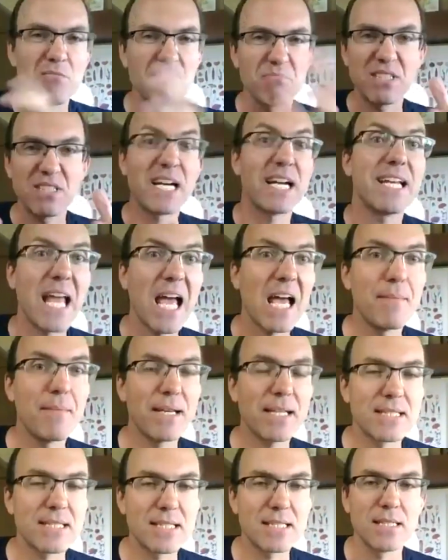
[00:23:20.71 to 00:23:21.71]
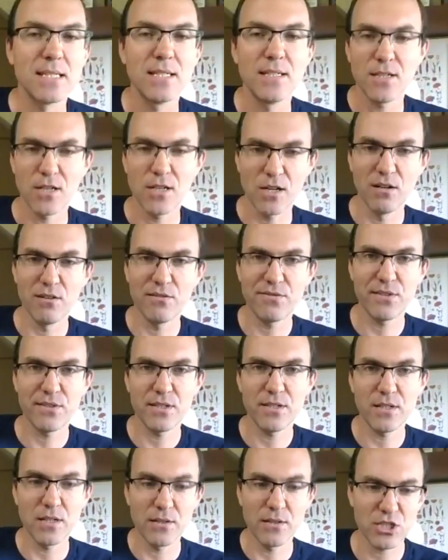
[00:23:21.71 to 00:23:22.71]
dynamics of
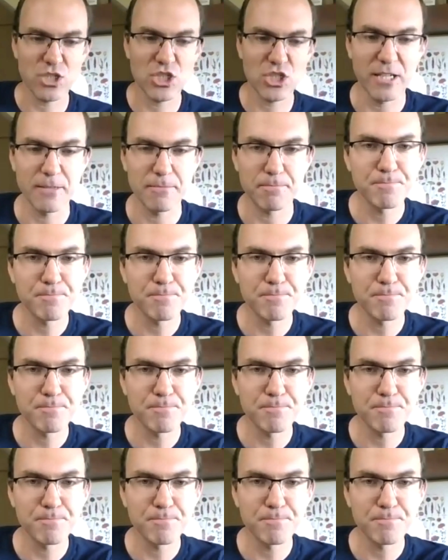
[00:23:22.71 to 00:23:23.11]
the chain.